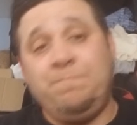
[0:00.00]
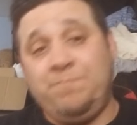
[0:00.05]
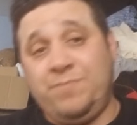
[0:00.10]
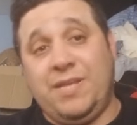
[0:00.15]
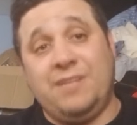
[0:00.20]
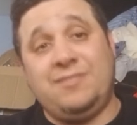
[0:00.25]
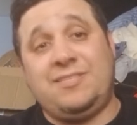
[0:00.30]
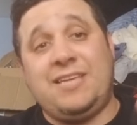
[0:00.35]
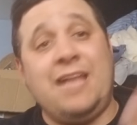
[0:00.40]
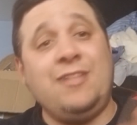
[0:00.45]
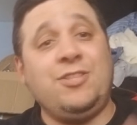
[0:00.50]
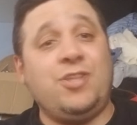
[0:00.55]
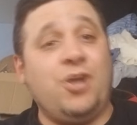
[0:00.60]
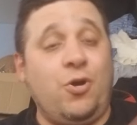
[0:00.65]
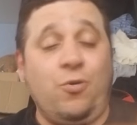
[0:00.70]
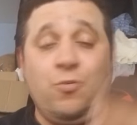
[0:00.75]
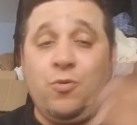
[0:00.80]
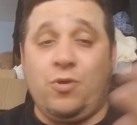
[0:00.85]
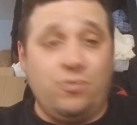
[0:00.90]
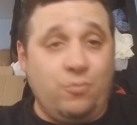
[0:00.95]

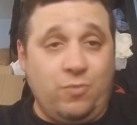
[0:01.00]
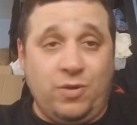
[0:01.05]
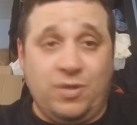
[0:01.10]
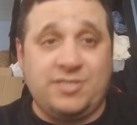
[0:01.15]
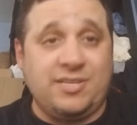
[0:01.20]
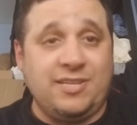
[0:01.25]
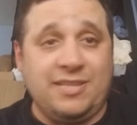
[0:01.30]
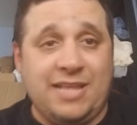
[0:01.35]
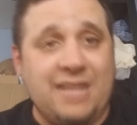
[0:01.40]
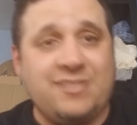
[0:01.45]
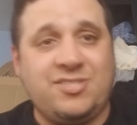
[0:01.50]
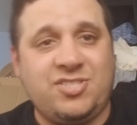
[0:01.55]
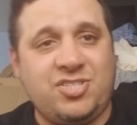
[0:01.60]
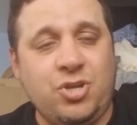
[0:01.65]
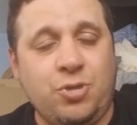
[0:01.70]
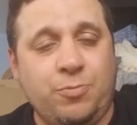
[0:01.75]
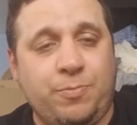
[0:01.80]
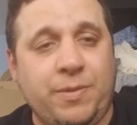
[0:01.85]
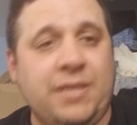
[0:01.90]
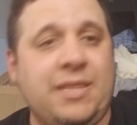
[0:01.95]
Nintendo wasn't that
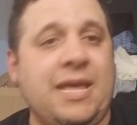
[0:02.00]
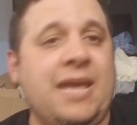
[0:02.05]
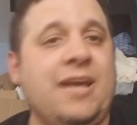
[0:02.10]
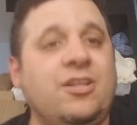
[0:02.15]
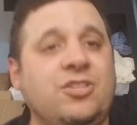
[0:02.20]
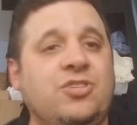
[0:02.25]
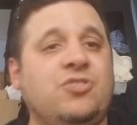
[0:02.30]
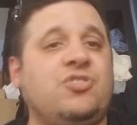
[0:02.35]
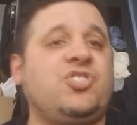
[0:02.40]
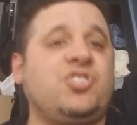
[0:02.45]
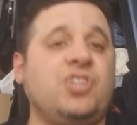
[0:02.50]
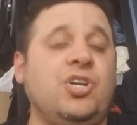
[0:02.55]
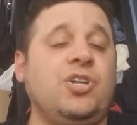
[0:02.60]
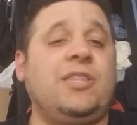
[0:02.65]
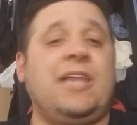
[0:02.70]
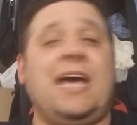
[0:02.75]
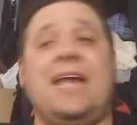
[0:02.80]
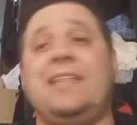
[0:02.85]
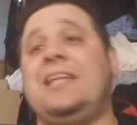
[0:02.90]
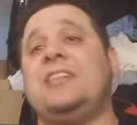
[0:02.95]
stupid. They
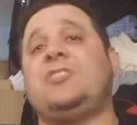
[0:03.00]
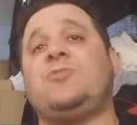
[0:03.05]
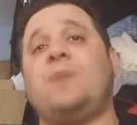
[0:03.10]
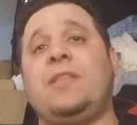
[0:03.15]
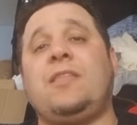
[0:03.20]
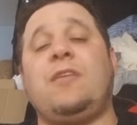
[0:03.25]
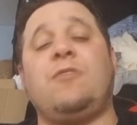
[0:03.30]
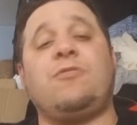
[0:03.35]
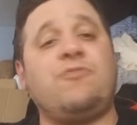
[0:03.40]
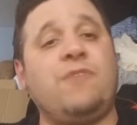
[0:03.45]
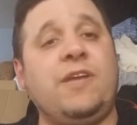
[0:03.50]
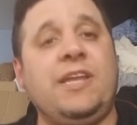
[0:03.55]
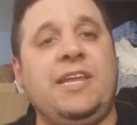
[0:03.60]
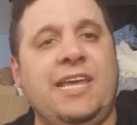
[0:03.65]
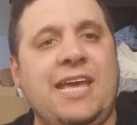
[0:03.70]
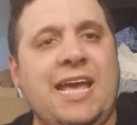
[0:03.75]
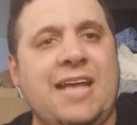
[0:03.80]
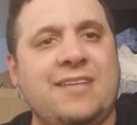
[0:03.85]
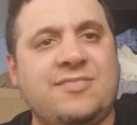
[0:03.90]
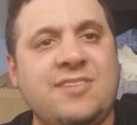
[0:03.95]
understood that. That's why their
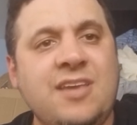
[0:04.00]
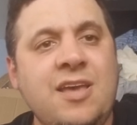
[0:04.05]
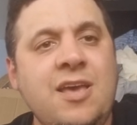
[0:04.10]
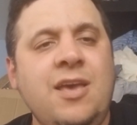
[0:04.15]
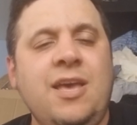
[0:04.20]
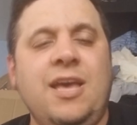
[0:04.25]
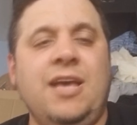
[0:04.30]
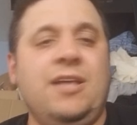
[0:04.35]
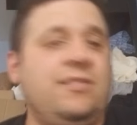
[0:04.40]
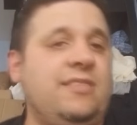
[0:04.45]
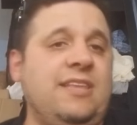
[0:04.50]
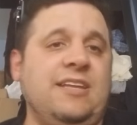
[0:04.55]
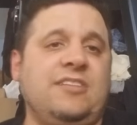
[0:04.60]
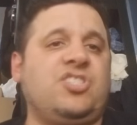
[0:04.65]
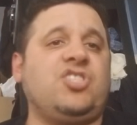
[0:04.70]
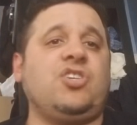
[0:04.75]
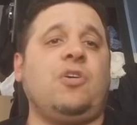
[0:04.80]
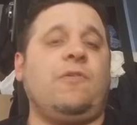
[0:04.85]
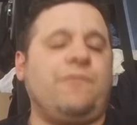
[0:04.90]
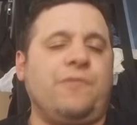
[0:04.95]
3DS it did
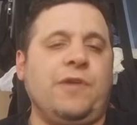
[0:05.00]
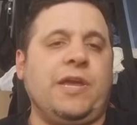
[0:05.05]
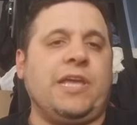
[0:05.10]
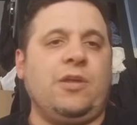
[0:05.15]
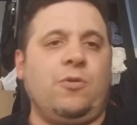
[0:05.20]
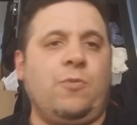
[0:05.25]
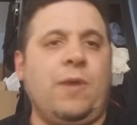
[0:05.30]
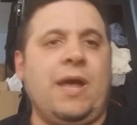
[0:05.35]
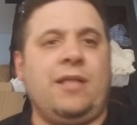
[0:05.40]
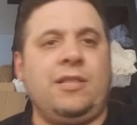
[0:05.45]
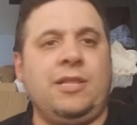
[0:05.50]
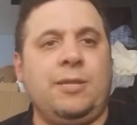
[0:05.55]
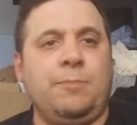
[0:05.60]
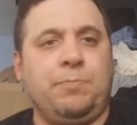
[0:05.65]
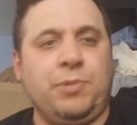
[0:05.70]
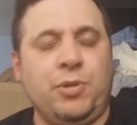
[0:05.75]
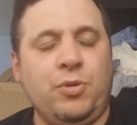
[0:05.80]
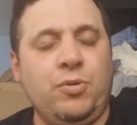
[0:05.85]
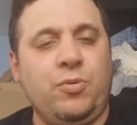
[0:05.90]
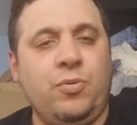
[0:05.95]
so freaking well and
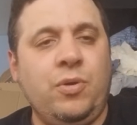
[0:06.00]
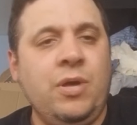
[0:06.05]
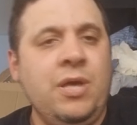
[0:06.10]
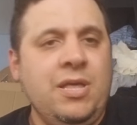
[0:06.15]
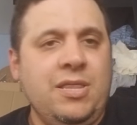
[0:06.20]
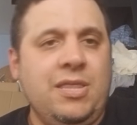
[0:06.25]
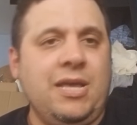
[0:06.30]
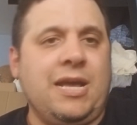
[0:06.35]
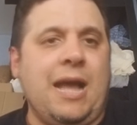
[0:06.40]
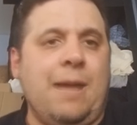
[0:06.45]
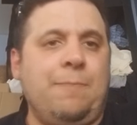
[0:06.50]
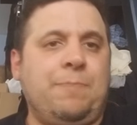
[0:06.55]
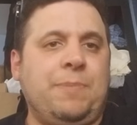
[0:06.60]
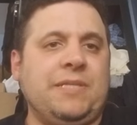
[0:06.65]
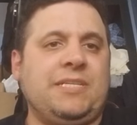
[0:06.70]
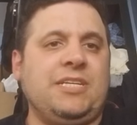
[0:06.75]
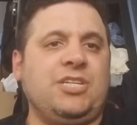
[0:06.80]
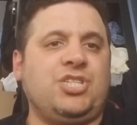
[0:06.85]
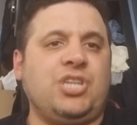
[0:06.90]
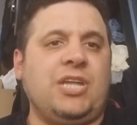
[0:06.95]
blew the
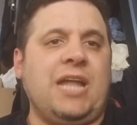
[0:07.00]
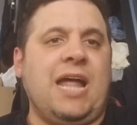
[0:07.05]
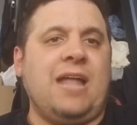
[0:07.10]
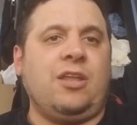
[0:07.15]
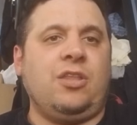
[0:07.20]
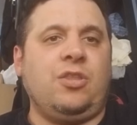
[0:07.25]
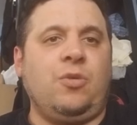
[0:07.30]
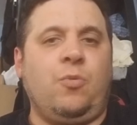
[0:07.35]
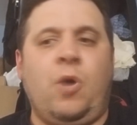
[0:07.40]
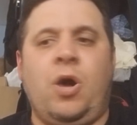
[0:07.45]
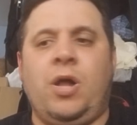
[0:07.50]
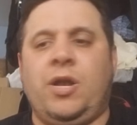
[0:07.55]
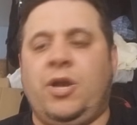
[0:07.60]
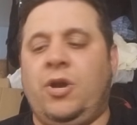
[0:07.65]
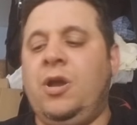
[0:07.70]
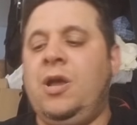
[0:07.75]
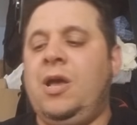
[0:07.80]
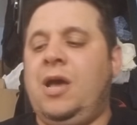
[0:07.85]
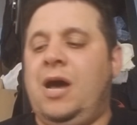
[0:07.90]
competition out of the water.